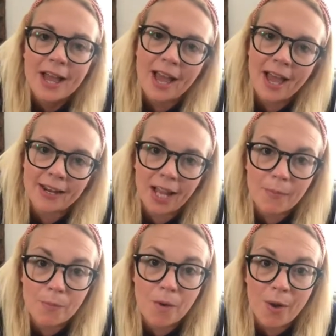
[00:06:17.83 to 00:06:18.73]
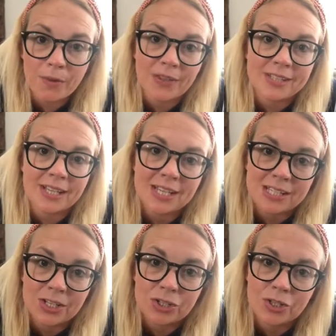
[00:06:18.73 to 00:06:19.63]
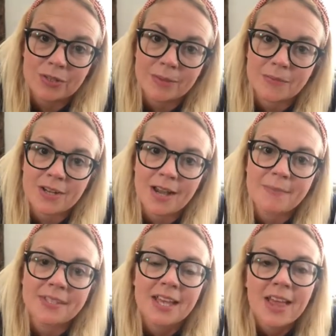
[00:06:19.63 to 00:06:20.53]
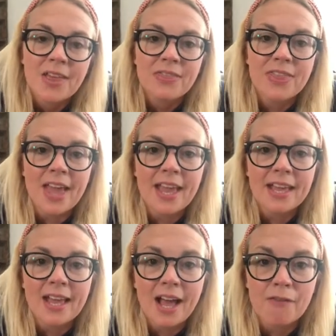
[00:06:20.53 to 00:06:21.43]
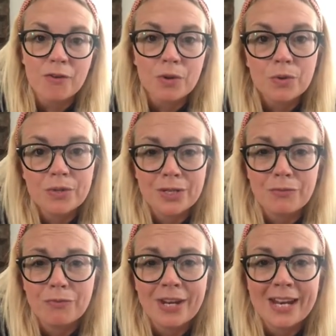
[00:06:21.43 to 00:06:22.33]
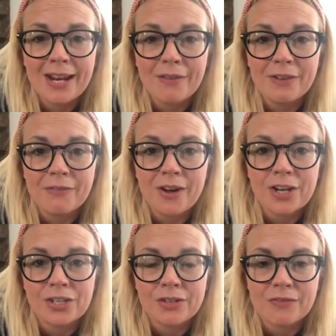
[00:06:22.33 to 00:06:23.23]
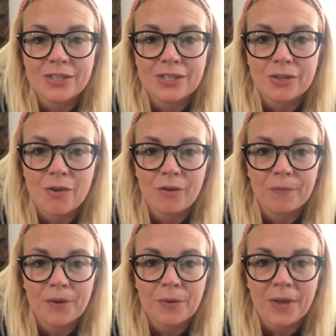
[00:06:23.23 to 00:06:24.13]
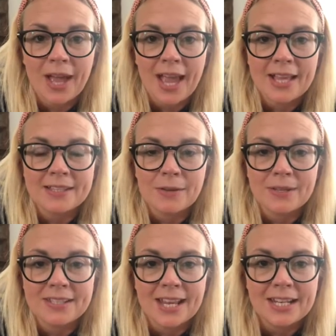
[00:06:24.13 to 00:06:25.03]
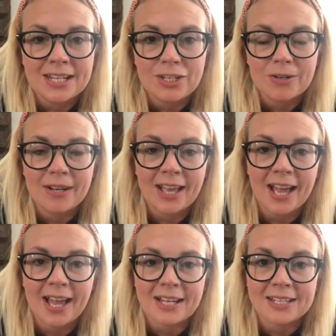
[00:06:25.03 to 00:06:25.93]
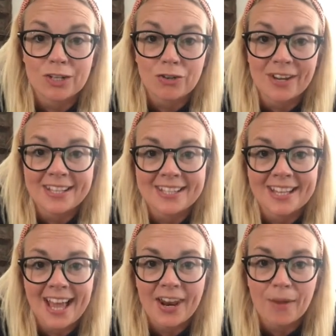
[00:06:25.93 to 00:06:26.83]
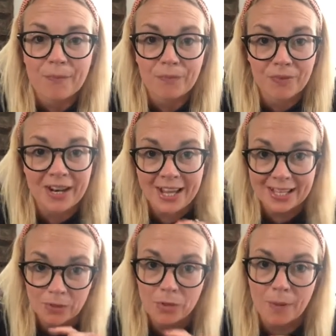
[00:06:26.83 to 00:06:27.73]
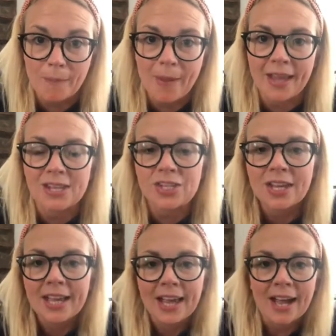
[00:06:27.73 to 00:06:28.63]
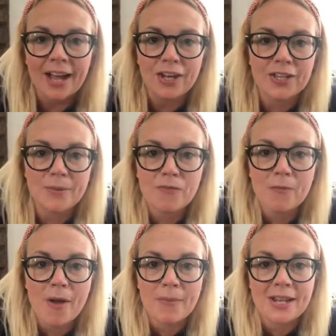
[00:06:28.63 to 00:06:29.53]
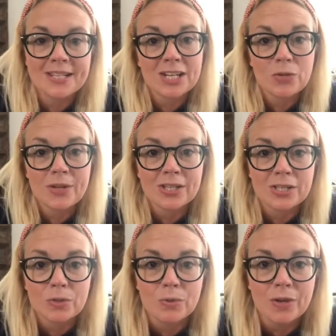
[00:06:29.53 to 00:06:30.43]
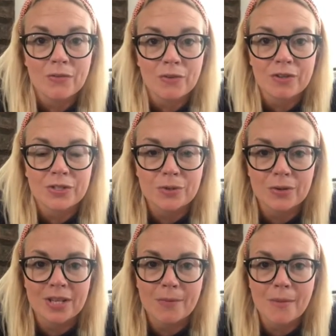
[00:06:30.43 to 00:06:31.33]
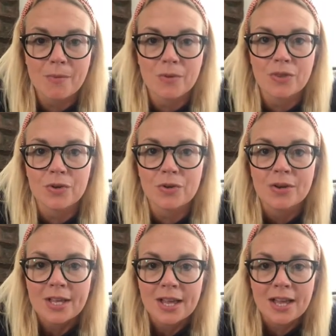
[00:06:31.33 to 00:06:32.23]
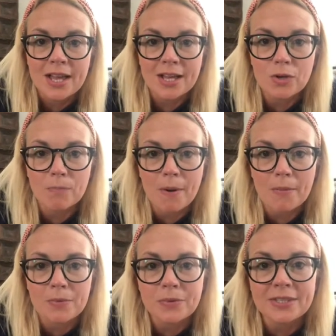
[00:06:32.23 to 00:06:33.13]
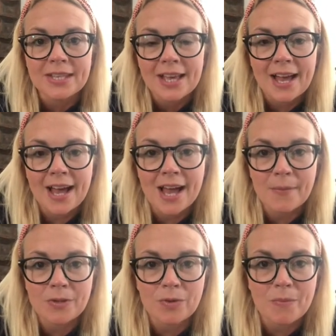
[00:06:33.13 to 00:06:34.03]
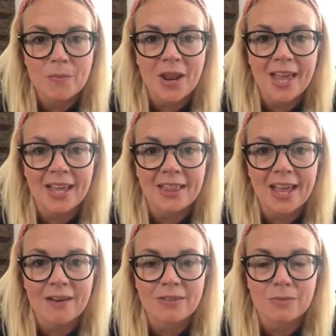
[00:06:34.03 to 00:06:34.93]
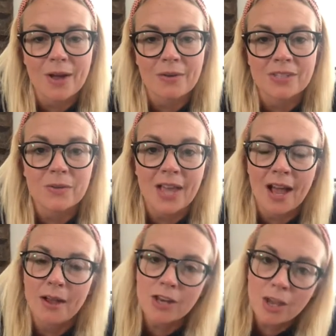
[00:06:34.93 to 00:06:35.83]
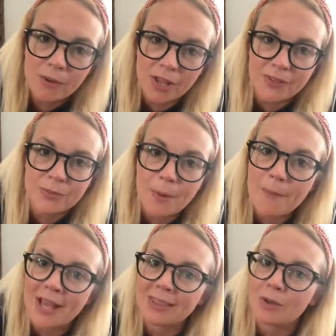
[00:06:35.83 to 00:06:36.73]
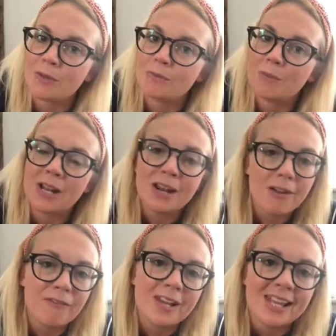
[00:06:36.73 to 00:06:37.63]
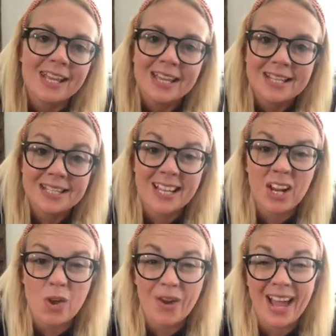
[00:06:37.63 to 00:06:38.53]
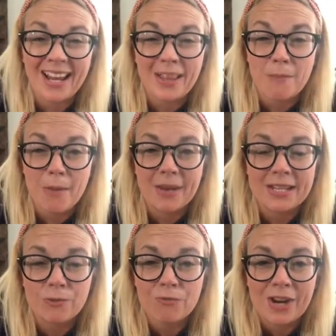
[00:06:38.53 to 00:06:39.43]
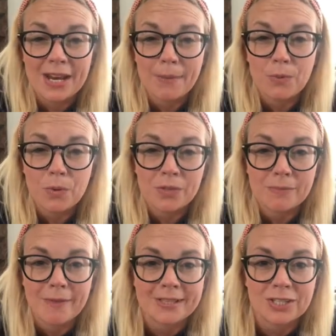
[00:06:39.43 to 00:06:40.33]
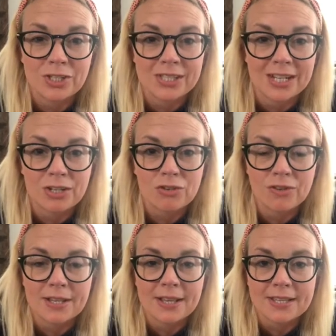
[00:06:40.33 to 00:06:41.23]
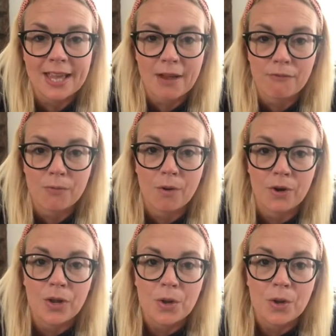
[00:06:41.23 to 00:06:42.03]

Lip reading: and come and work with us at Key Stage 2 sometimes, they have recorded a really lovely version of this song, okay? So it's Sadie, Julia and Chris, and the link's on the webpage. I know some of you might have been listening to it in school, if you're in school at the moment with in your bubbles, because we've been playing it there as well. So yeah, I know we know this one, but I thought it would be lovely to sing along, and at the moment it's a really important message, isn't it, to treat everyone